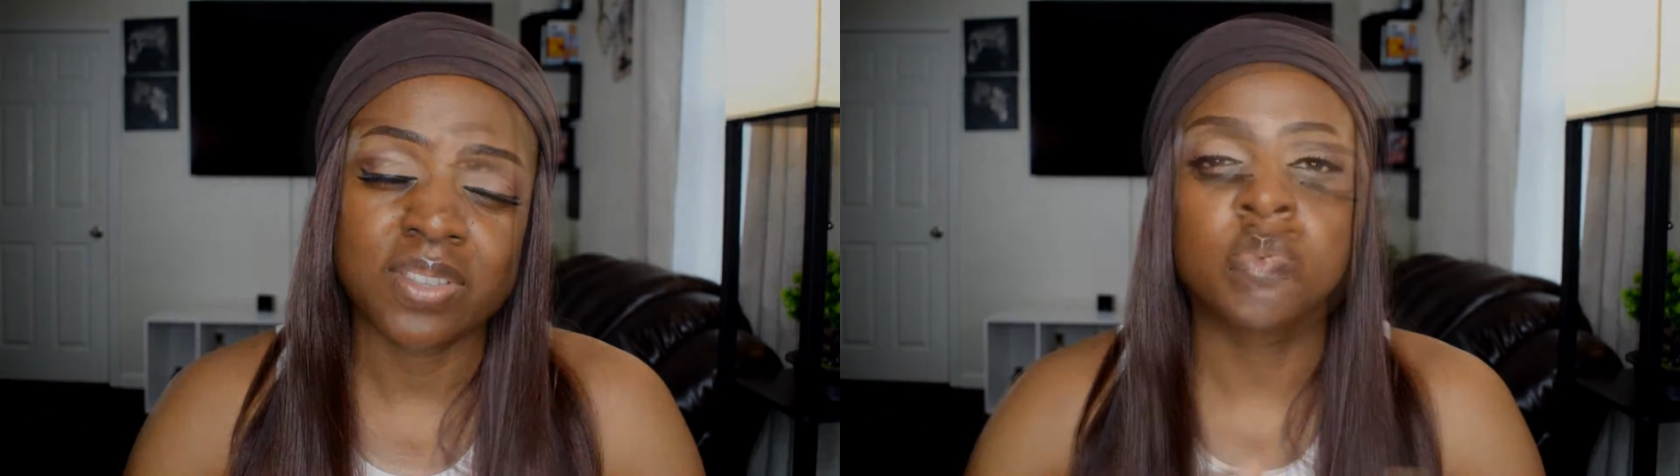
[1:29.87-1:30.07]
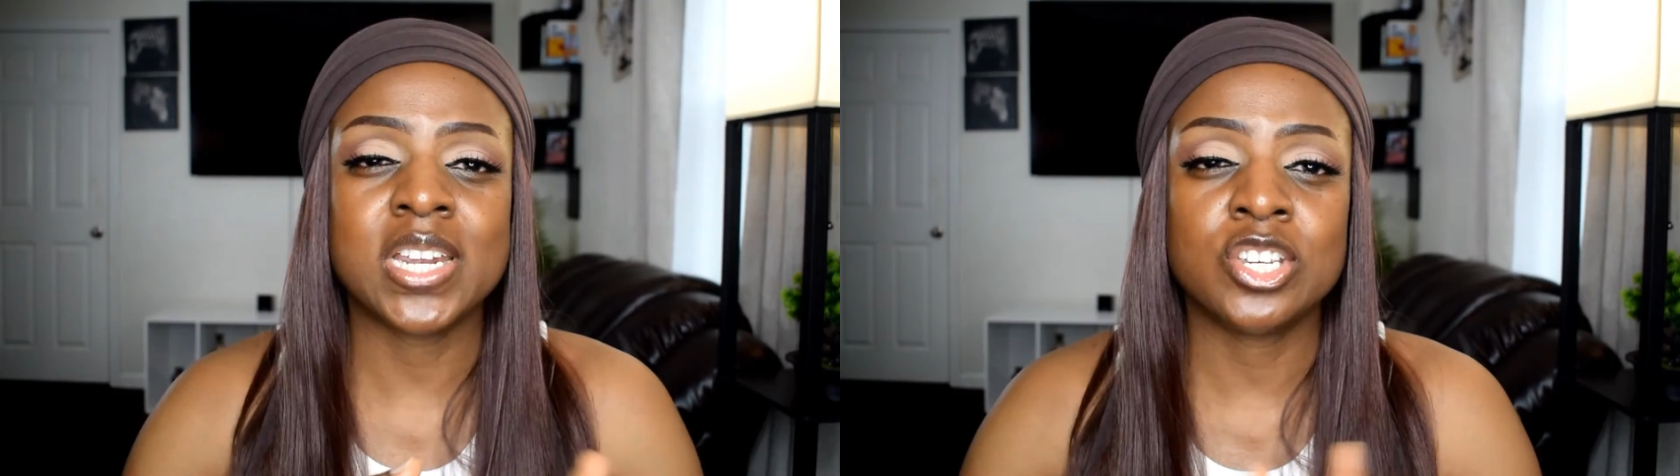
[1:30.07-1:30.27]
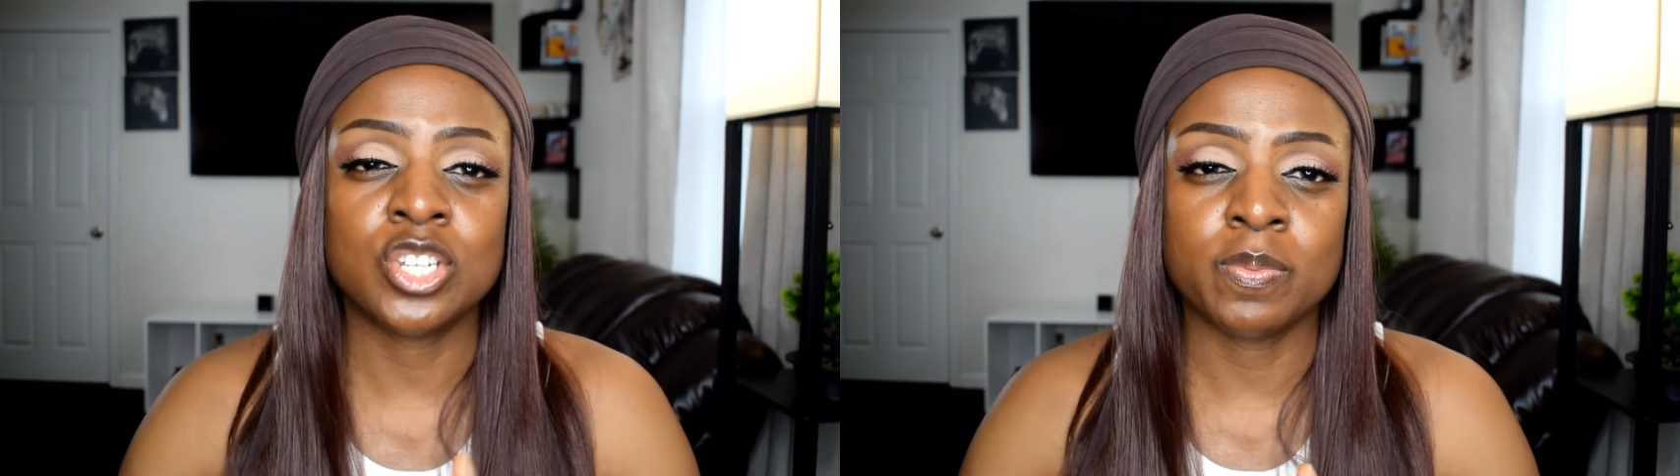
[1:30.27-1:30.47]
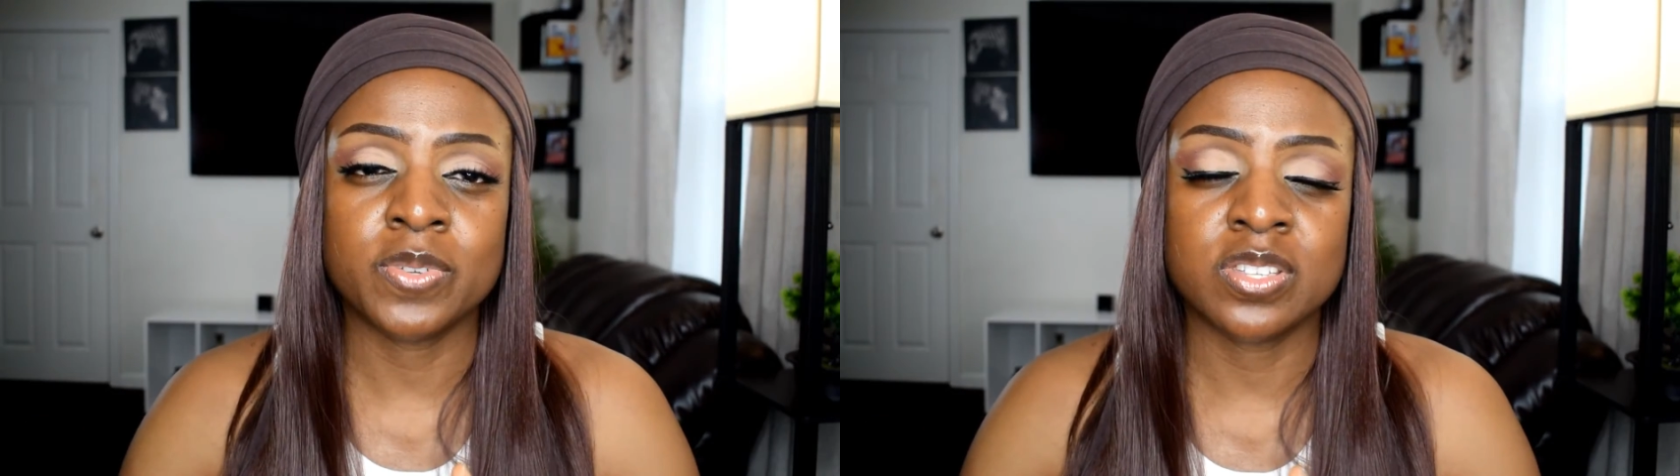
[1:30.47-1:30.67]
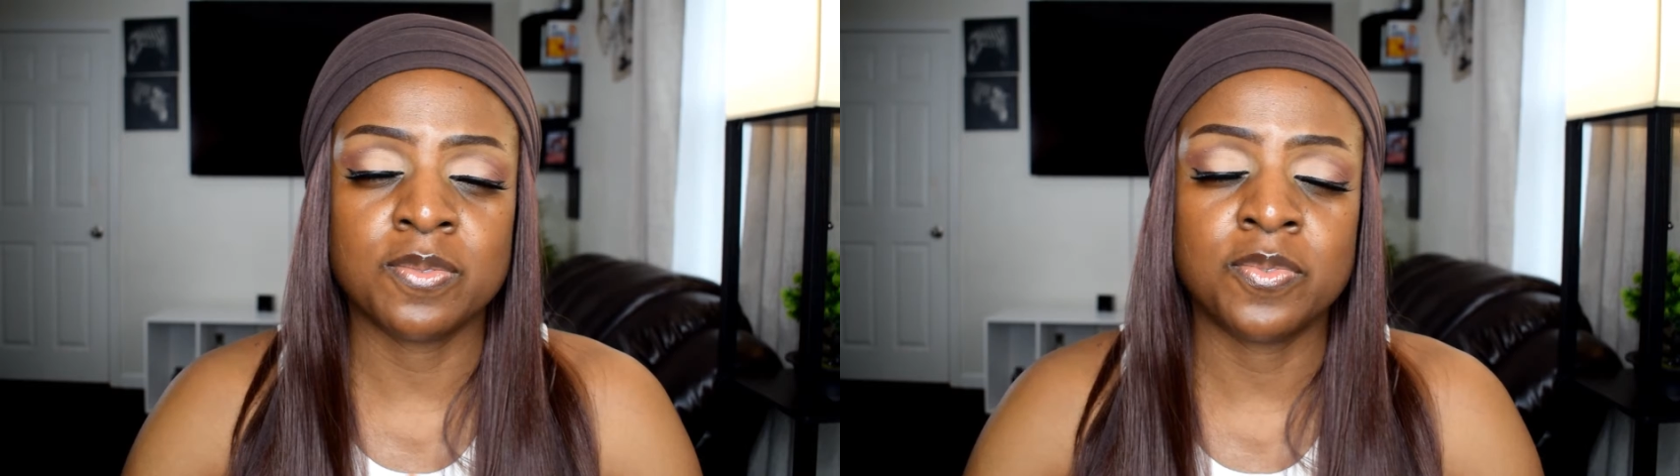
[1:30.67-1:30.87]
When I shop on
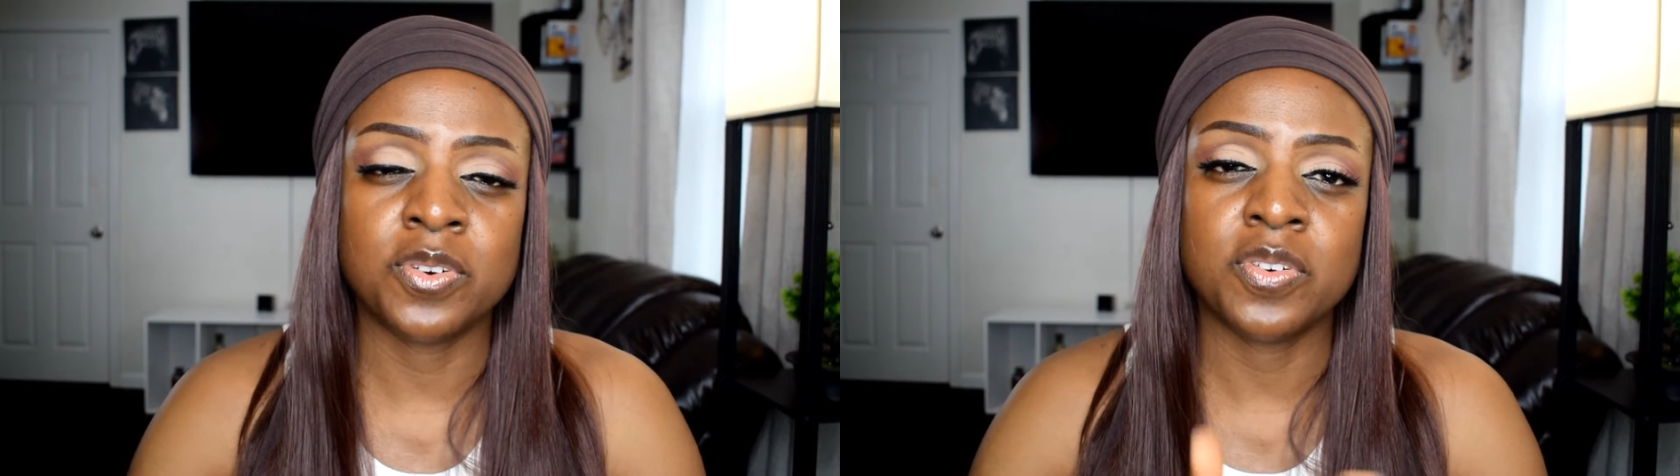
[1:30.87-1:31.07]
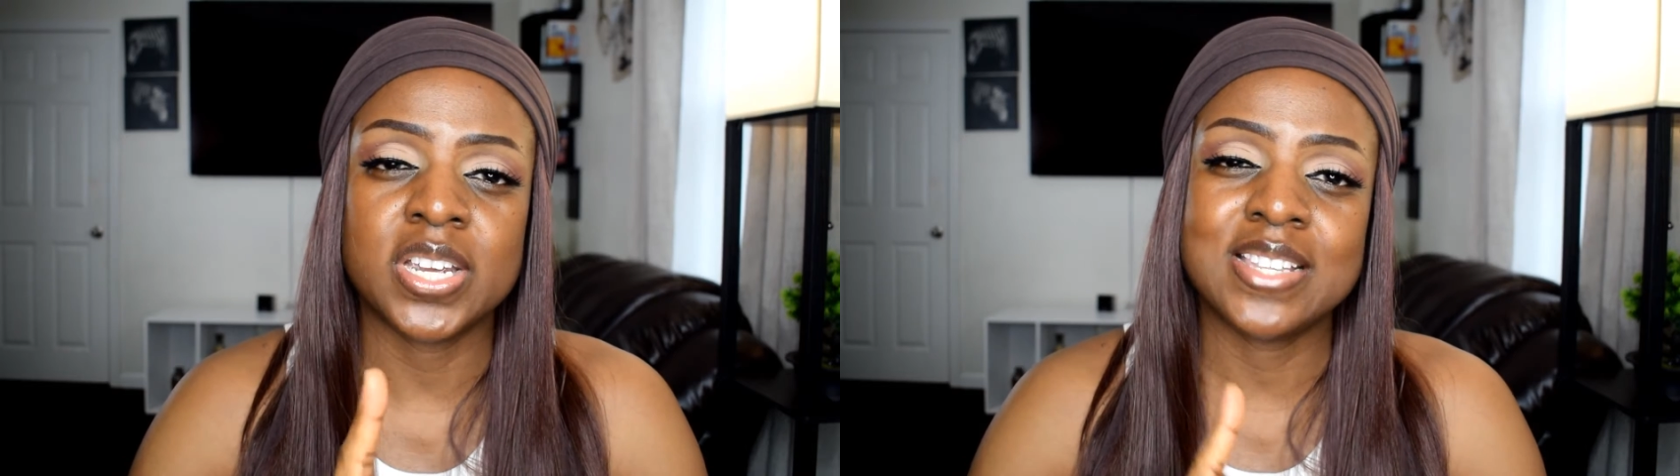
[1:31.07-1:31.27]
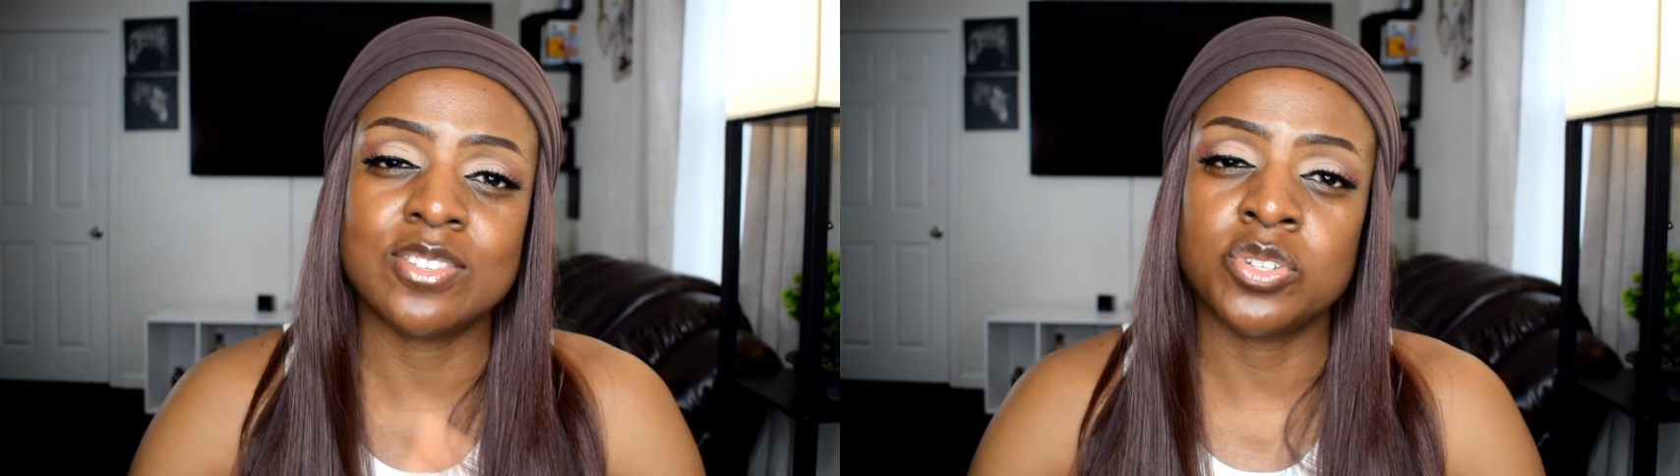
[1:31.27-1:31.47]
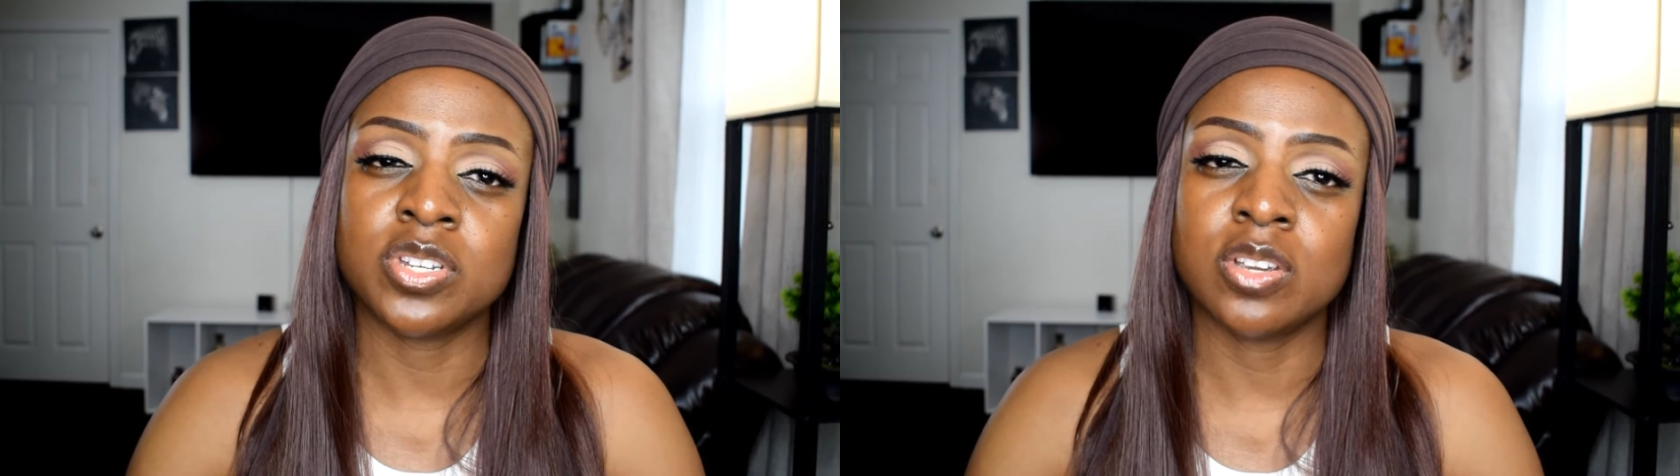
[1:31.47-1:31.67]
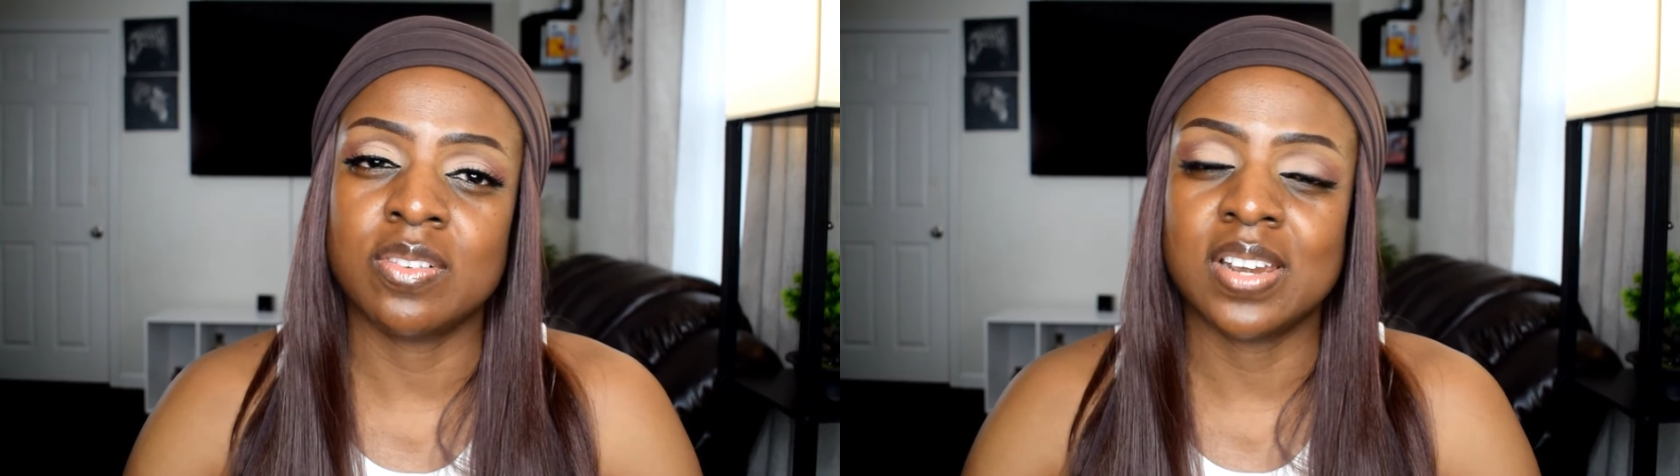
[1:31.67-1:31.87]
Sephora, it's
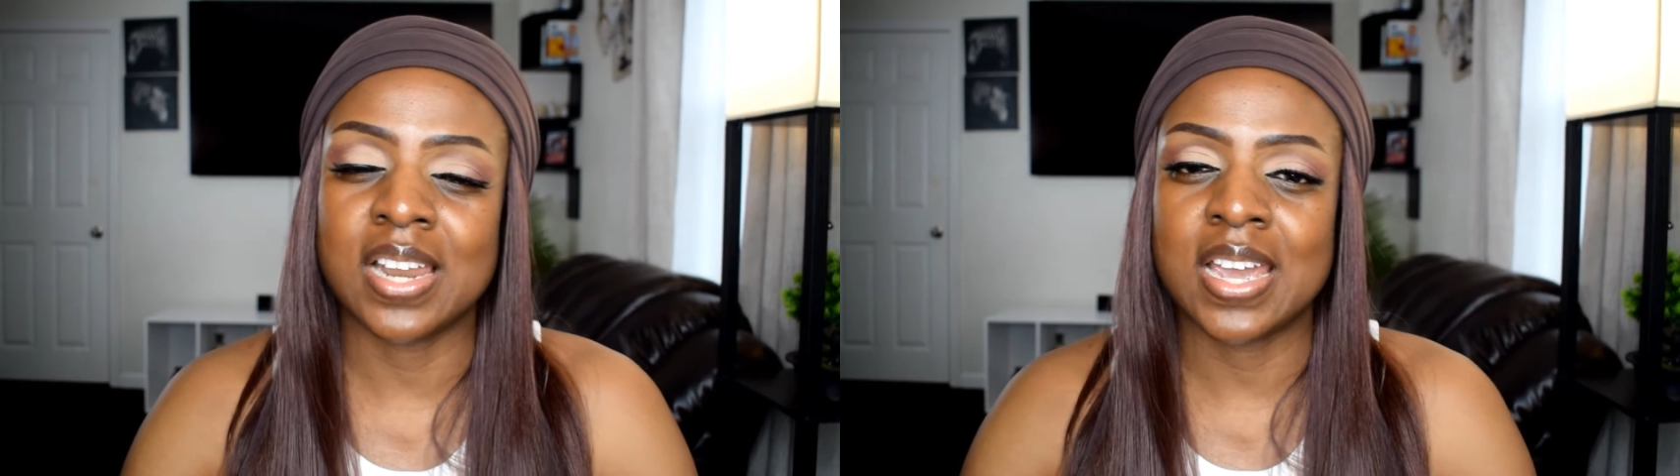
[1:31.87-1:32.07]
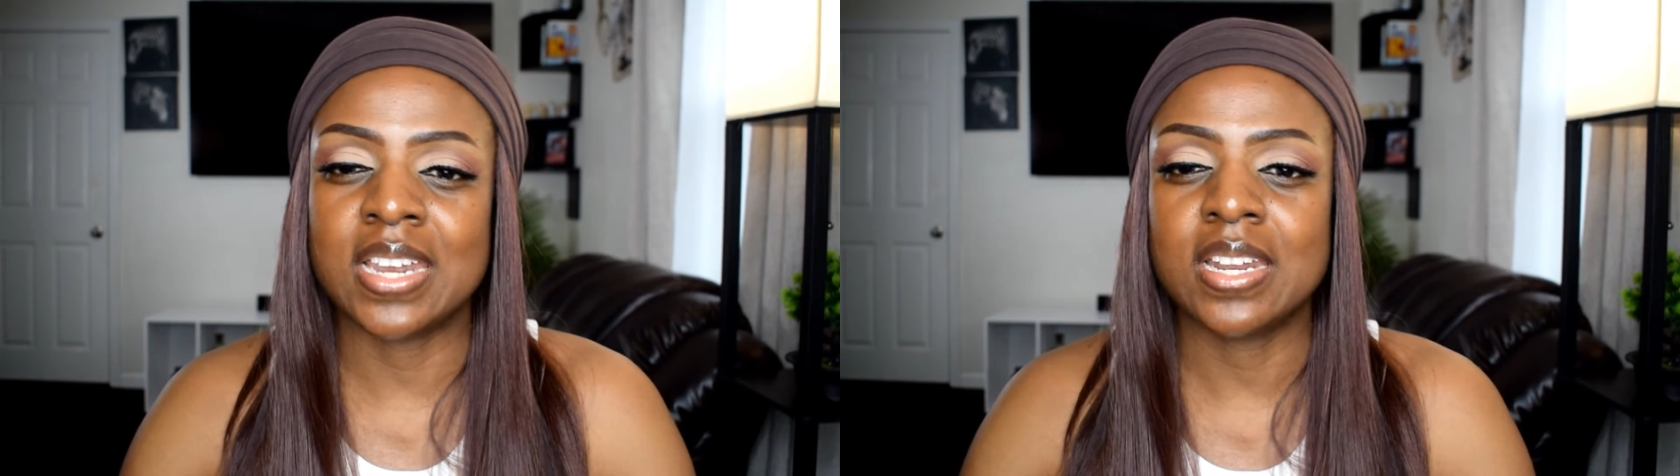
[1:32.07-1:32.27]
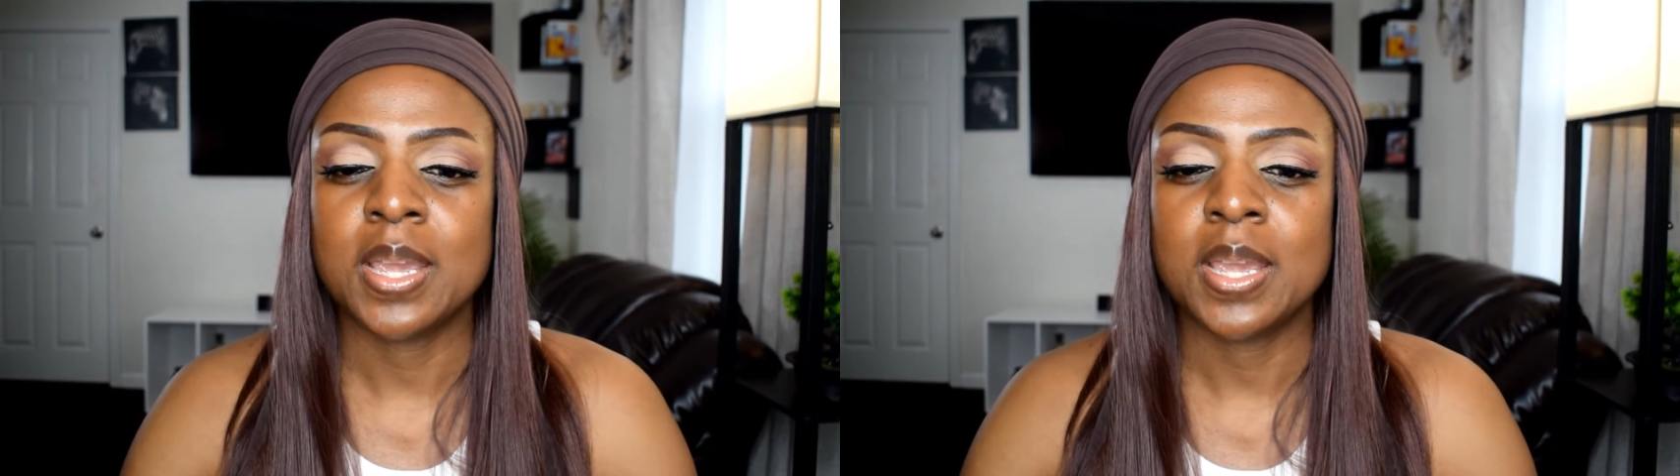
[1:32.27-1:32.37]
usually online,